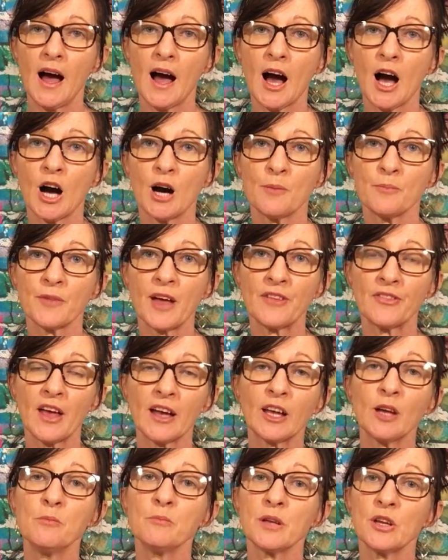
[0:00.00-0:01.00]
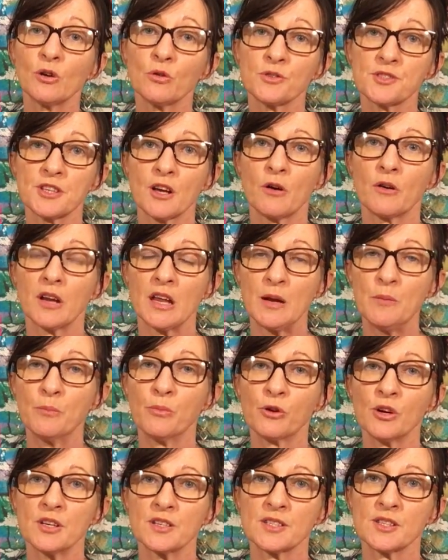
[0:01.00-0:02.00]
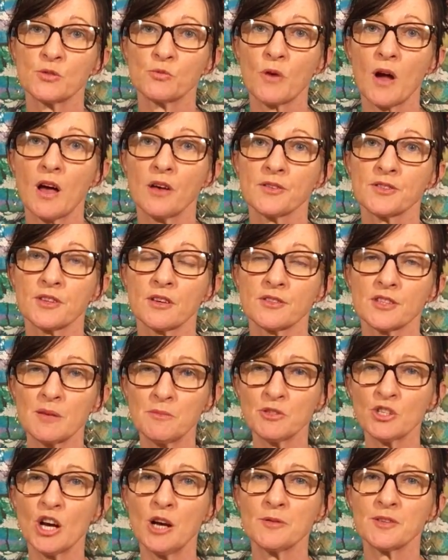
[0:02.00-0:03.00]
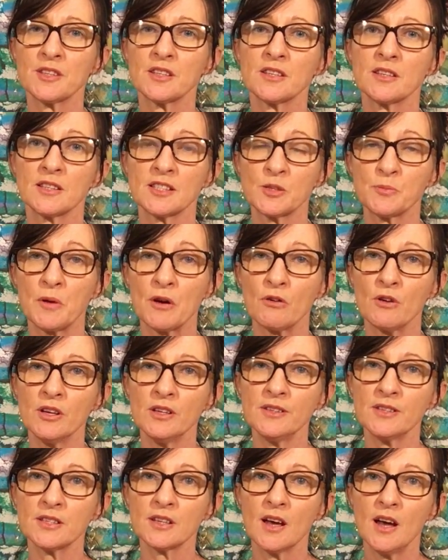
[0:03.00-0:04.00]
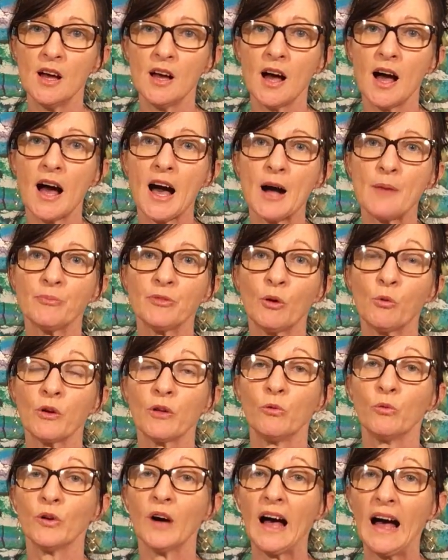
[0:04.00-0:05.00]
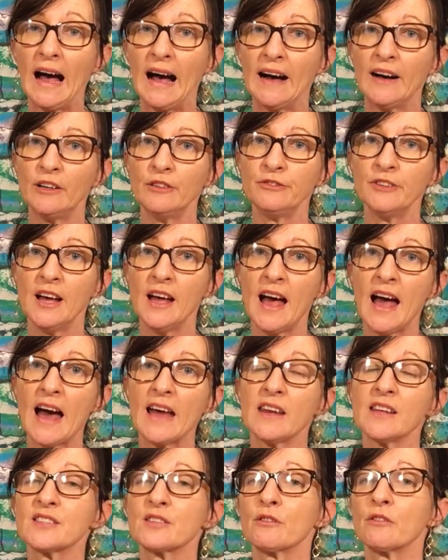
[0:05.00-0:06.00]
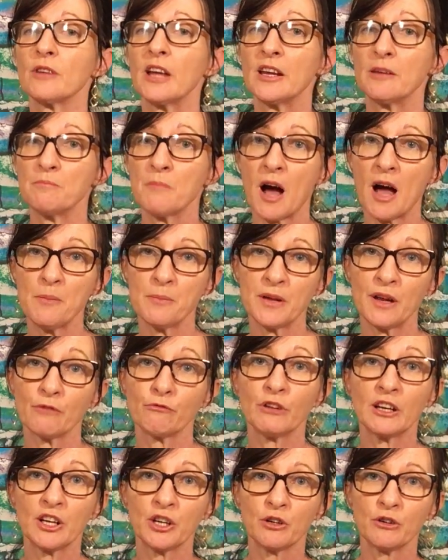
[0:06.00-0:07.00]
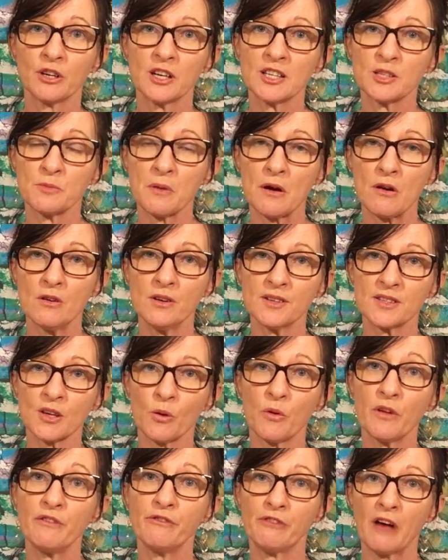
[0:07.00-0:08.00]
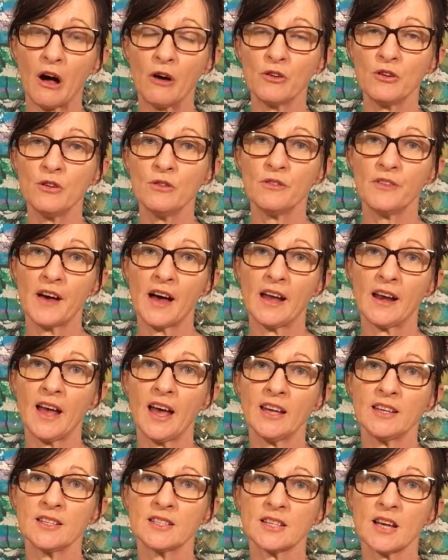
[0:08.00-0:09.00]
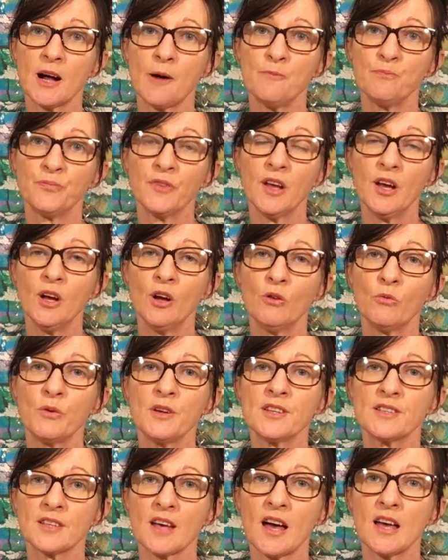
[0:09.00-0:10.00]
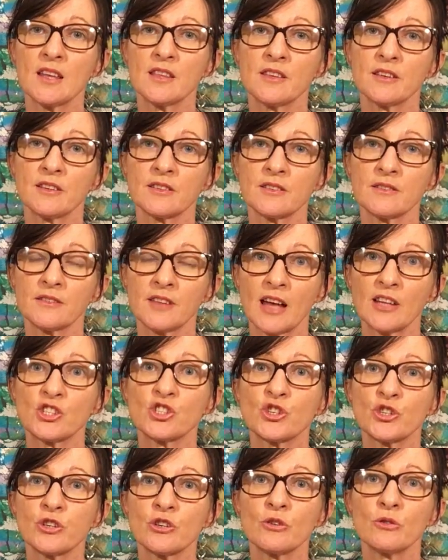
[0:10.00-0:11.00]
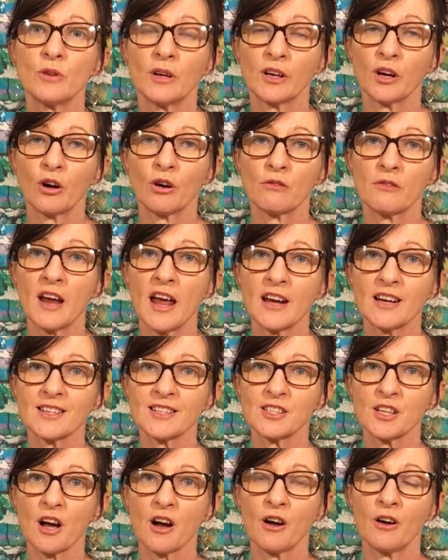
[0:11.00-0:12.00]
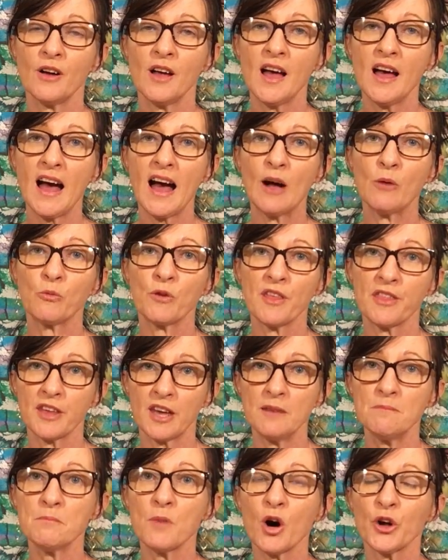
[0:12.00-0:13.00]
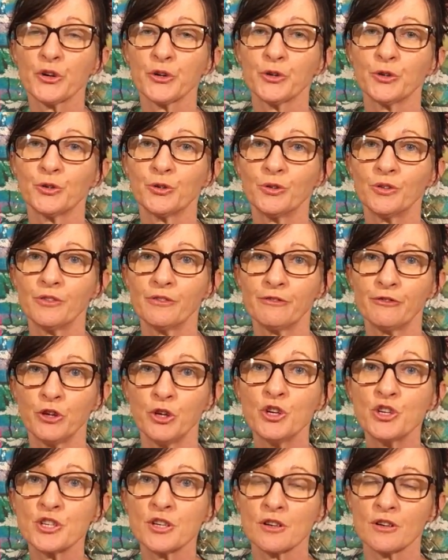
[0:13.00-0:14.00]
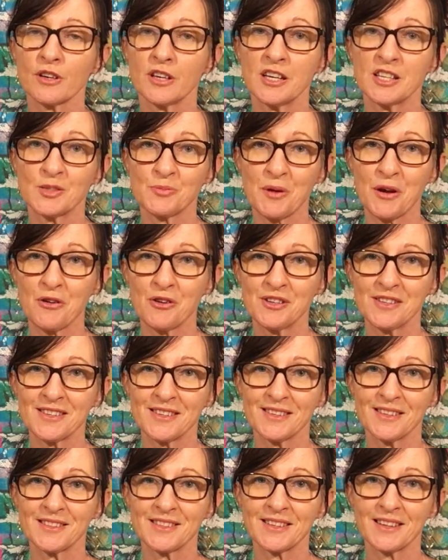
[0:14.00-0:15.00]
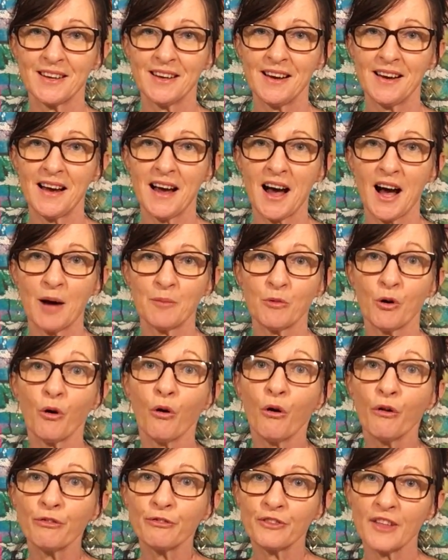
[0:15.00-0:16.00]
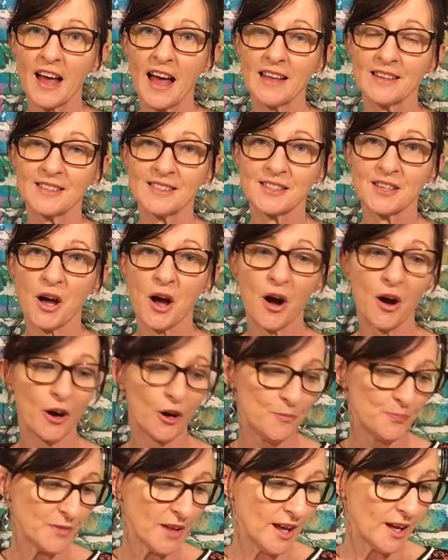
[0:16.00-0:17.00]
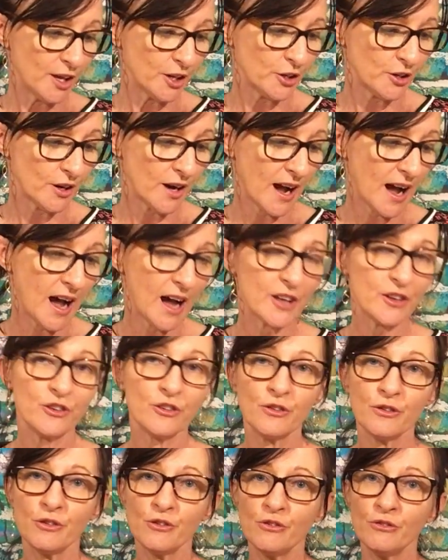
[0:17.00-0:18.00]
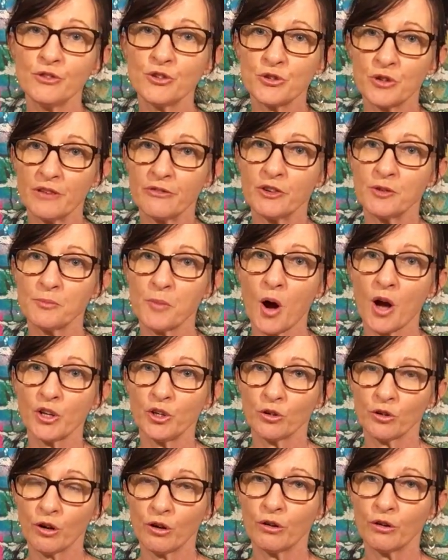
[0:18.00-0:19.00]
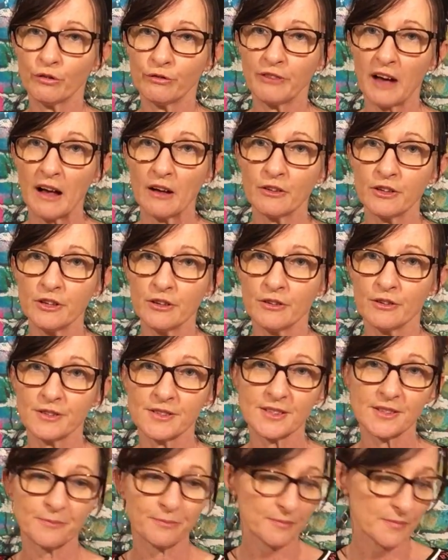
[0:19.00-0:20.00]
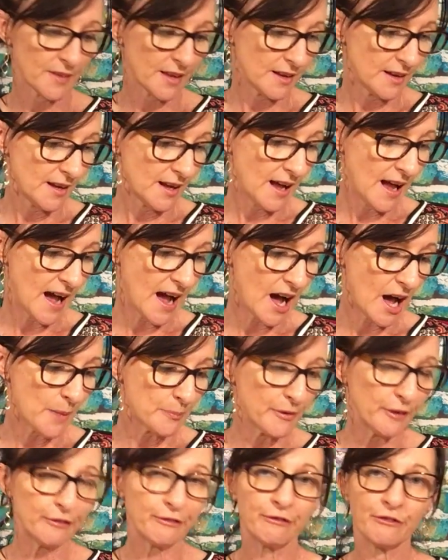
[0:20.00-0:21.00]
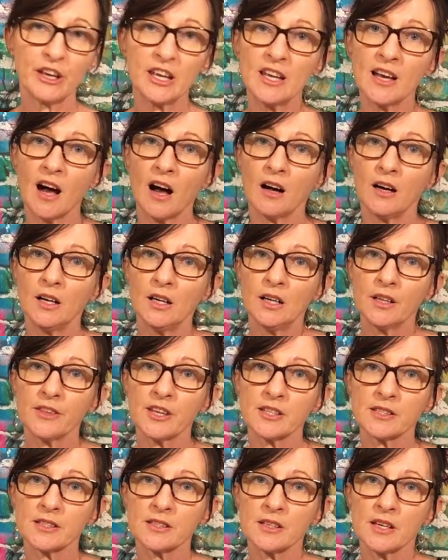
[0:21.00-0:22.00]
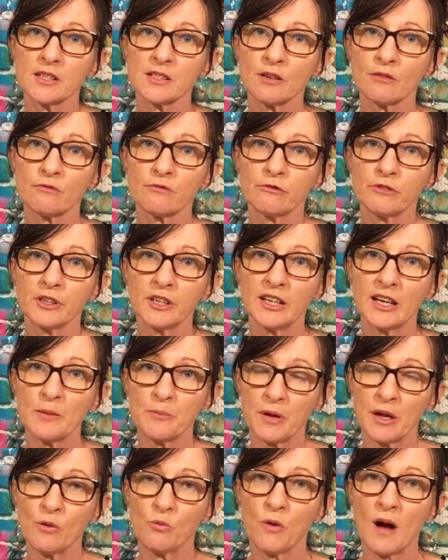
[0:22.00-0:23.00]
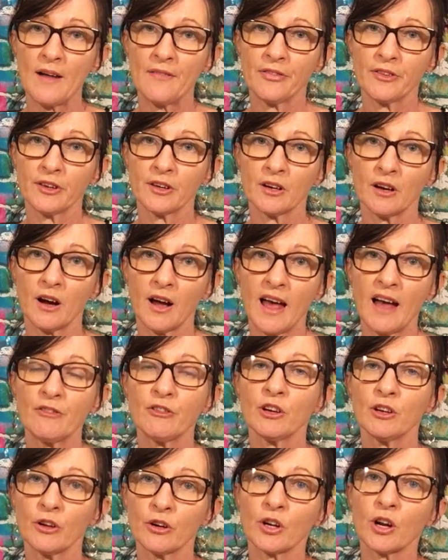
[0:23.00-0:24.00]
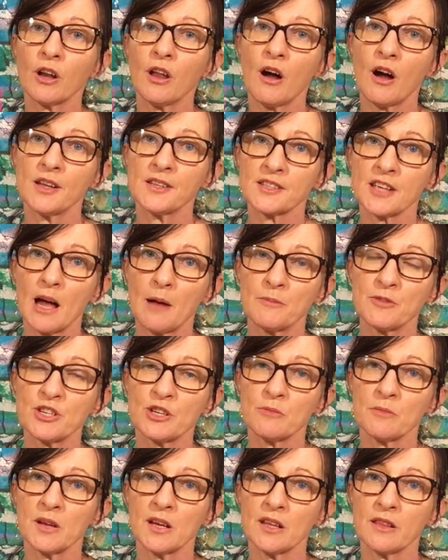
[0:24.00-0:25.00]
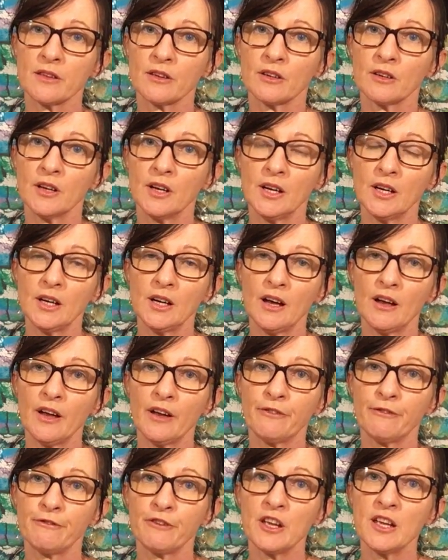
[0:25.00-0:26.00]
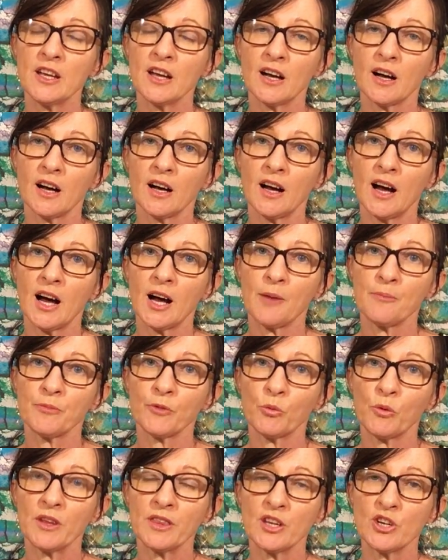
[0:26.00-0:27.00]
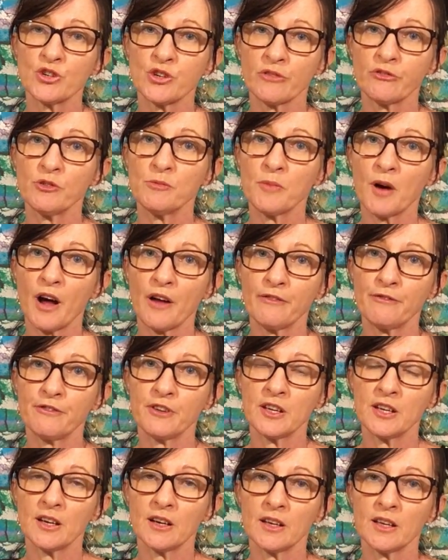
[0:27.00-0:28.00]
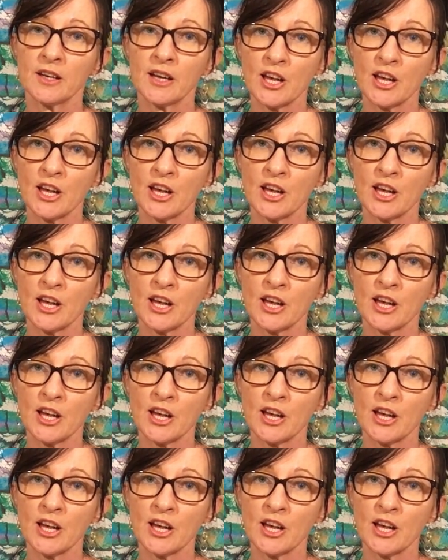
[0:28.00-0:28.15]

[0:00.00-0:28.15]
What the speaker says: And that can be also an imprint as well. So sometimes it's an experience that we will have, and it might be a really good experience. So we value that, and we say that that's true and correct. So, and we then model future experiences off that. So, are you driven by your core values? Fear. This is a really big one that I have a lot of clients come to me that fear, when they're driven by fear, it